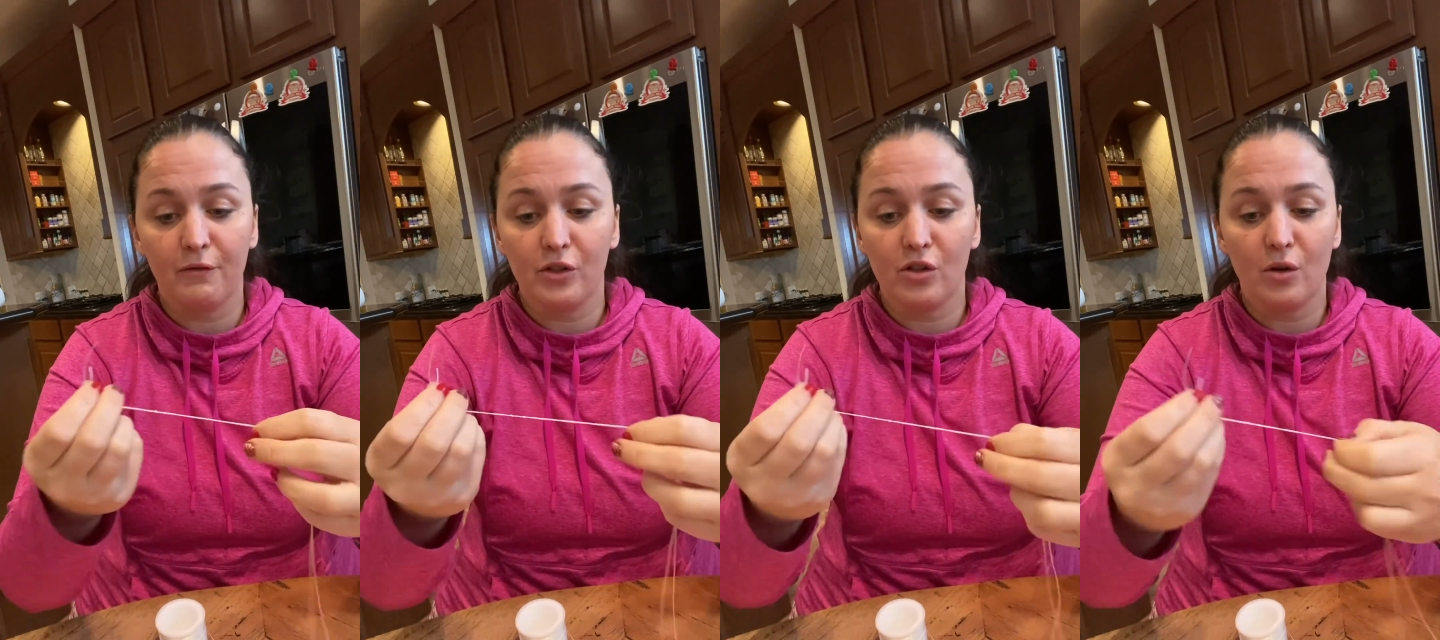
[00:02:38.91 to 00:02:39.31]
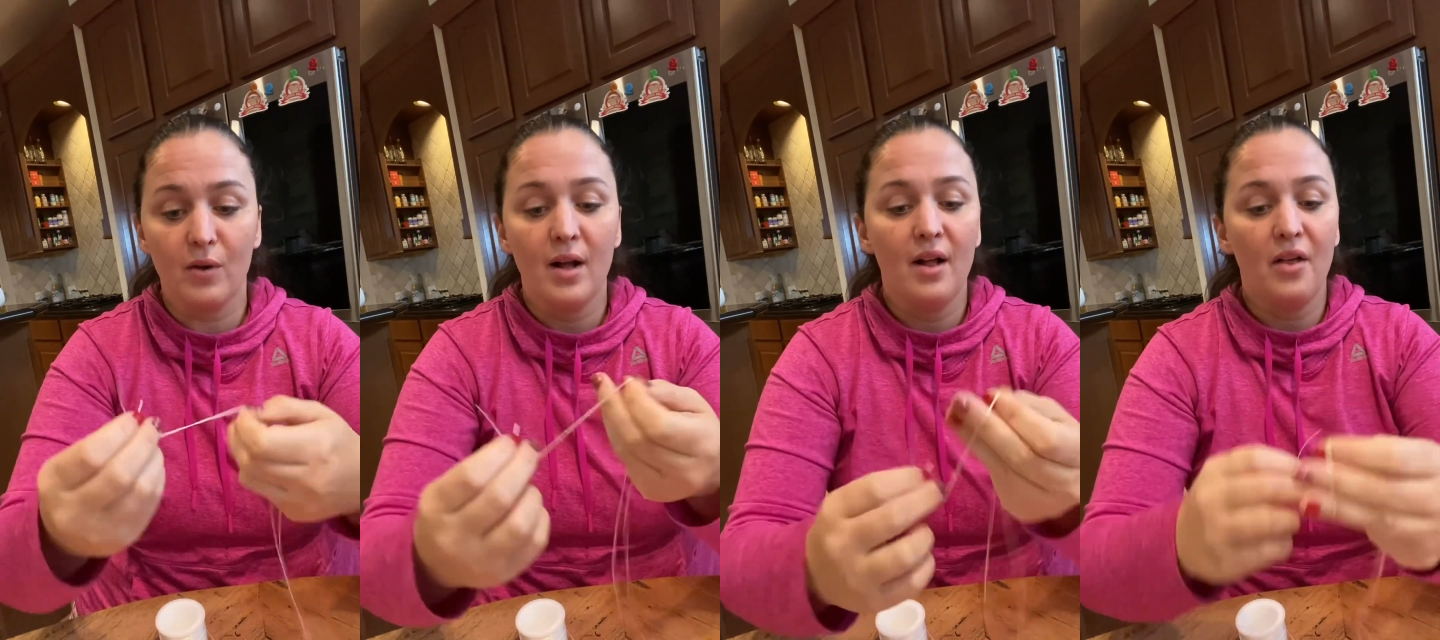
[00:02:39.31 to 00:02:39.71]
So
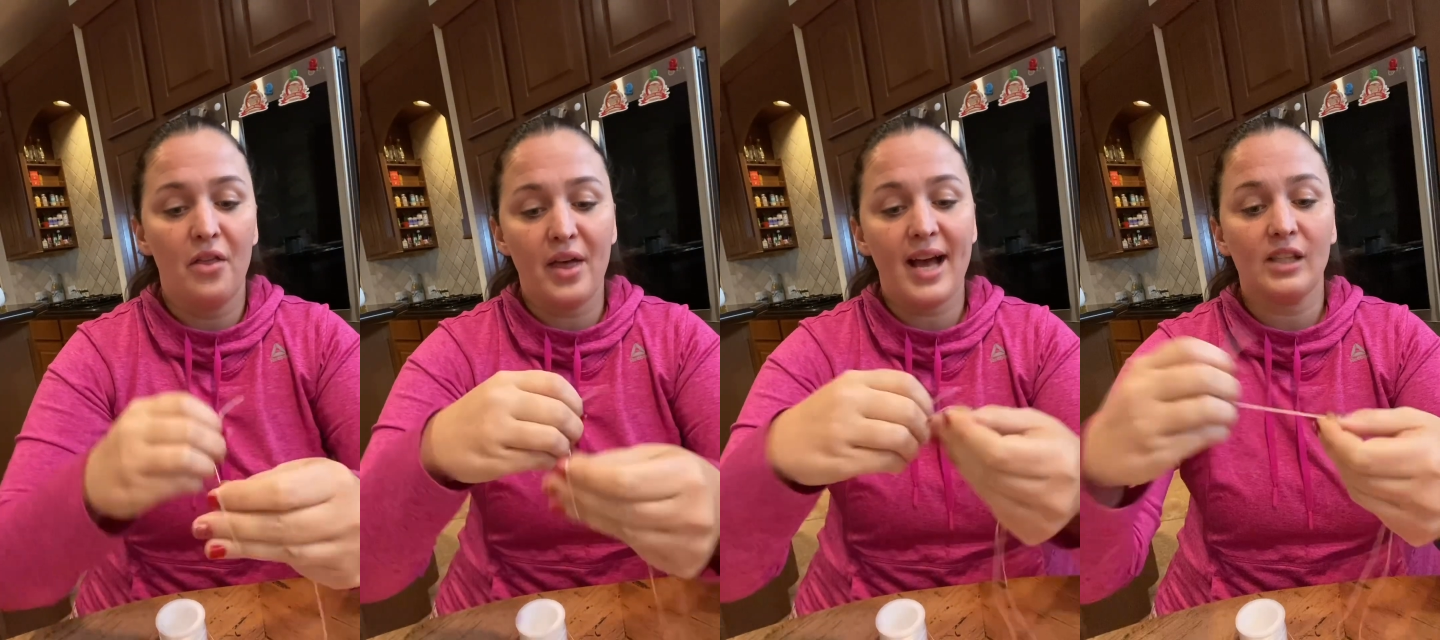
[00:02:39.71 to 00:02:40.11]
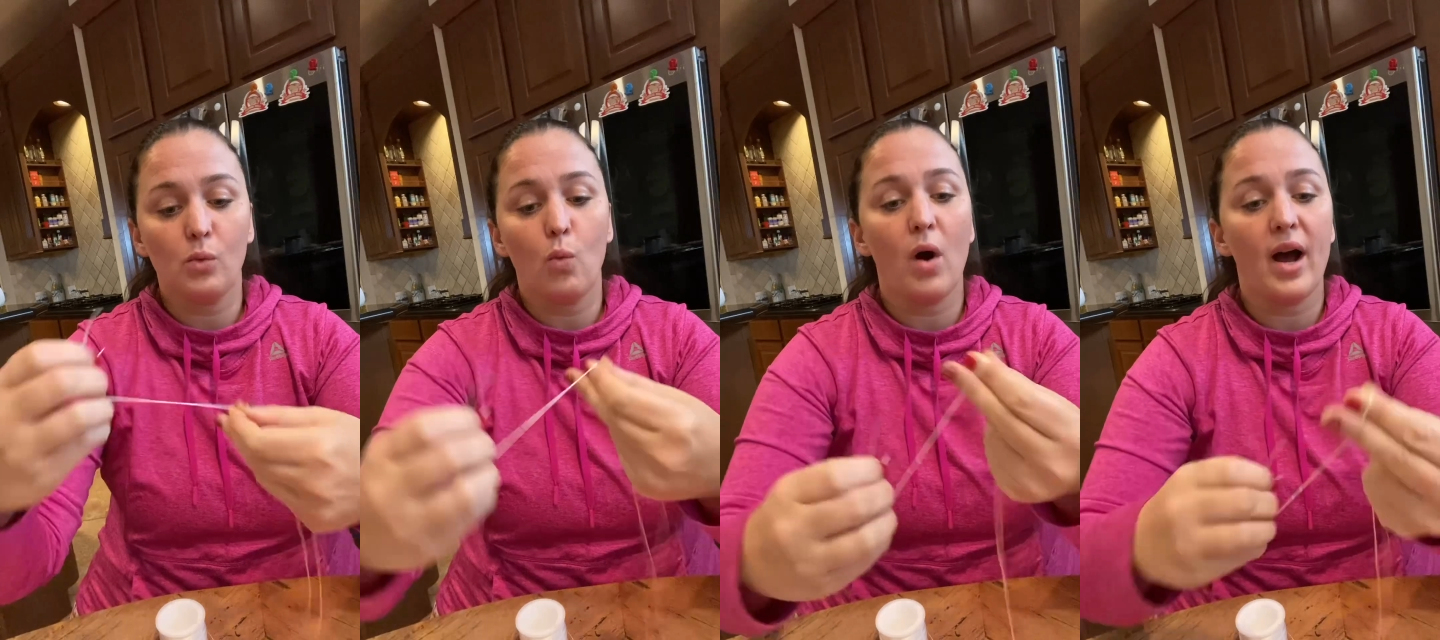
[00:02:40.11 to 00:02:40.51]
that's
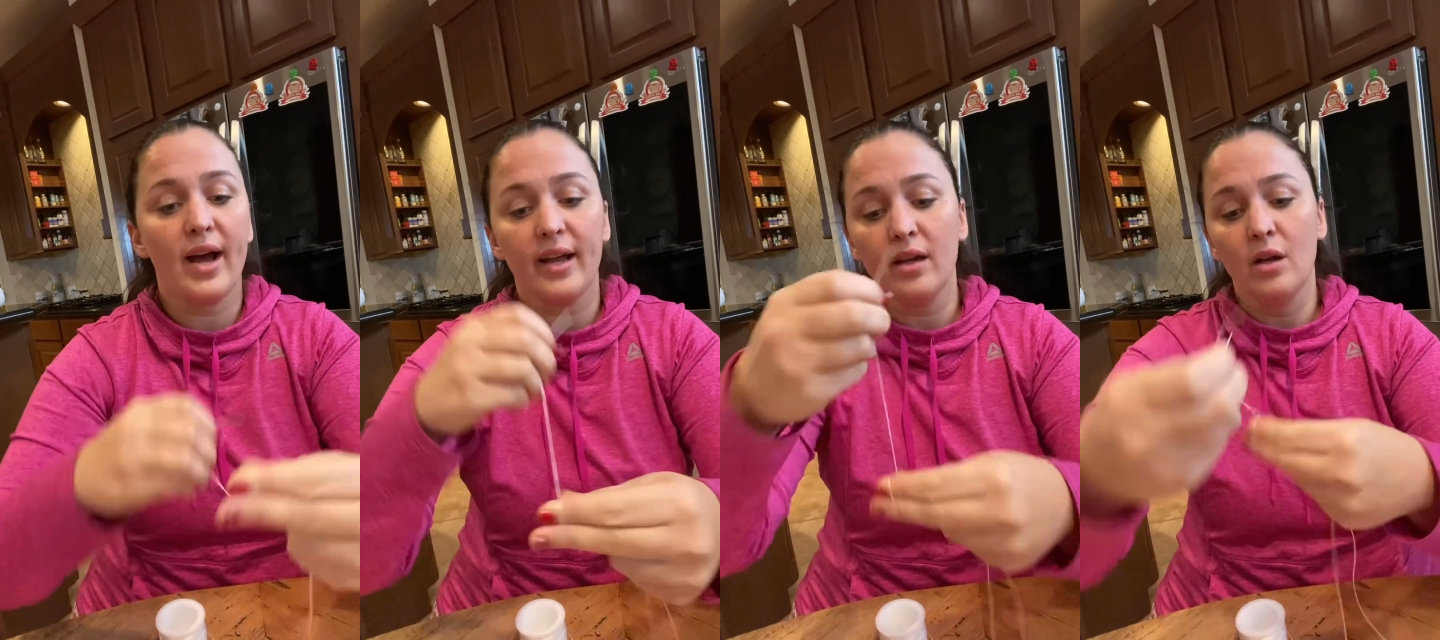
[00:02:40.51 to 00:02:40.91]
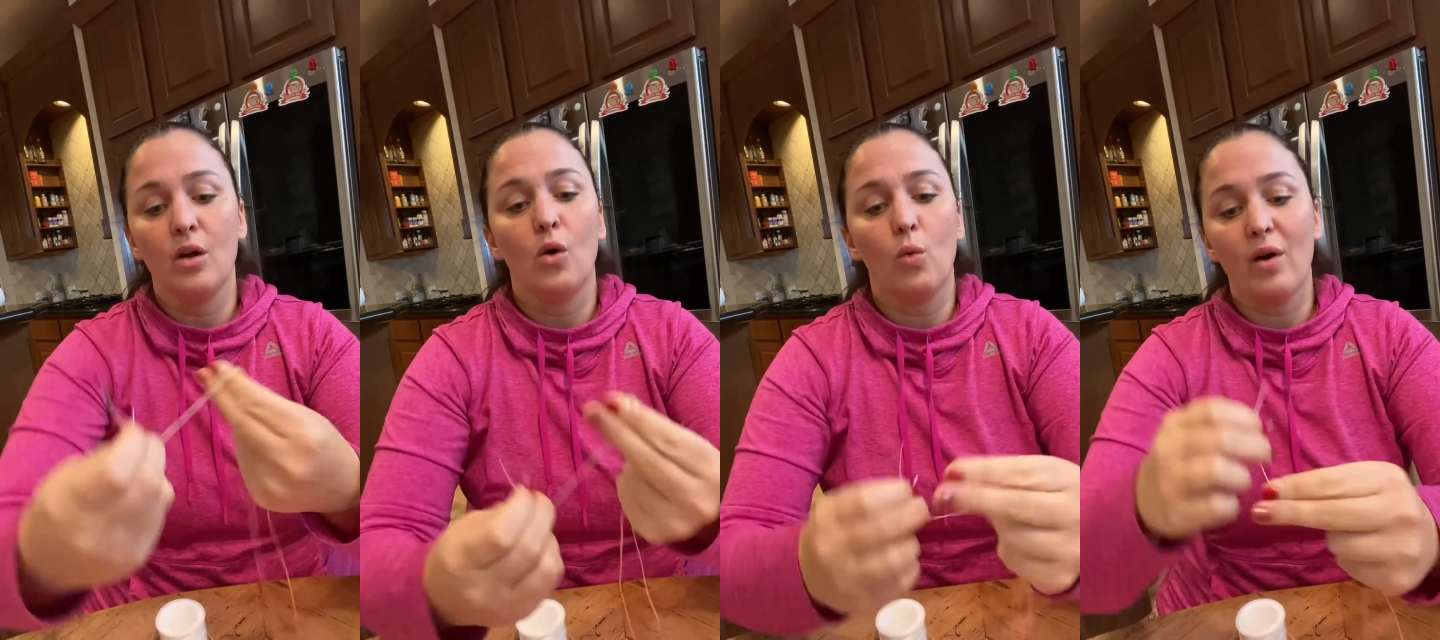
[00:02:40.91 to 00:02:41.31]
why
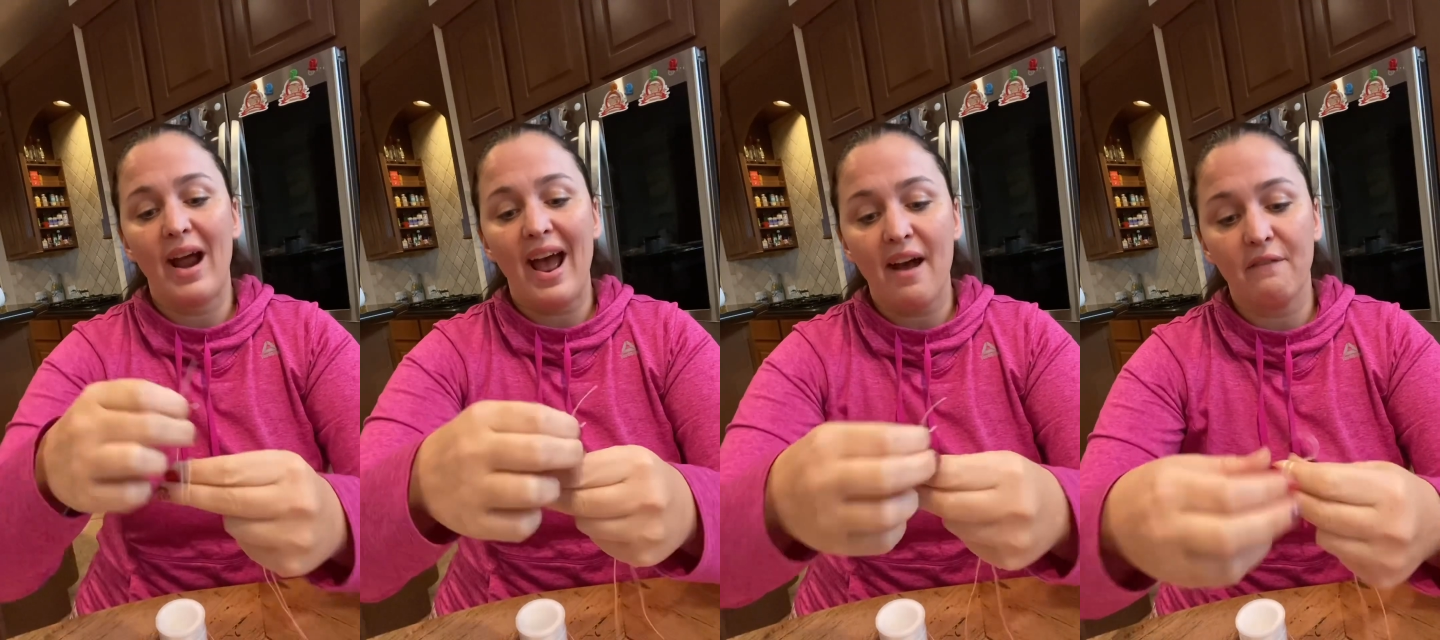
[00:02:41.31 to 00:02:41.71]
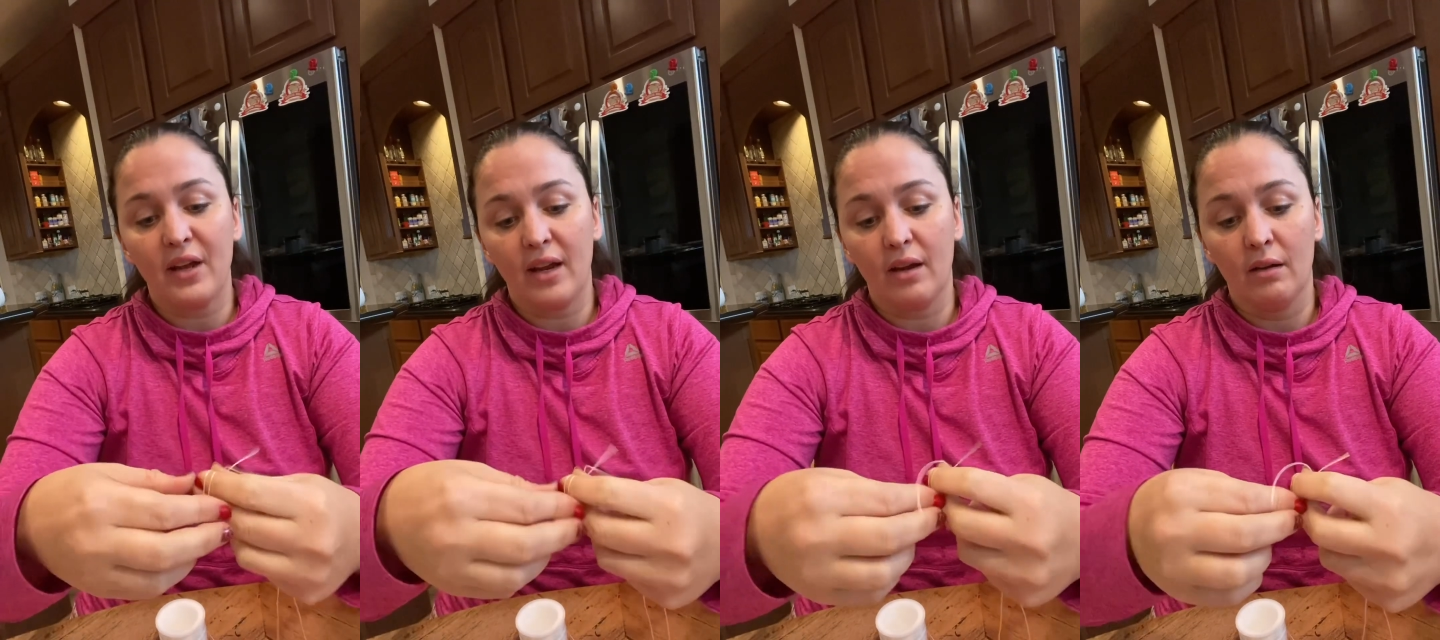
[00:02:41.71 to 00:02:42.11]
we're
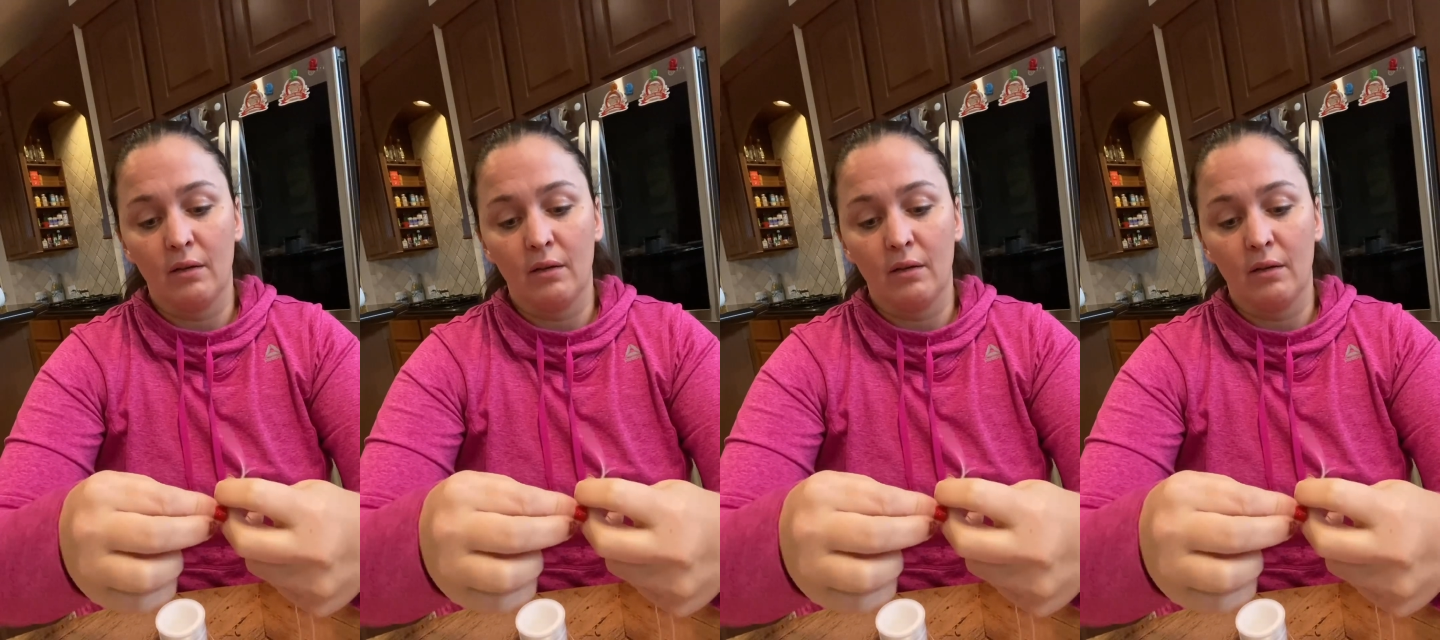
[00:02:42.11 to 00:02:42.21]
having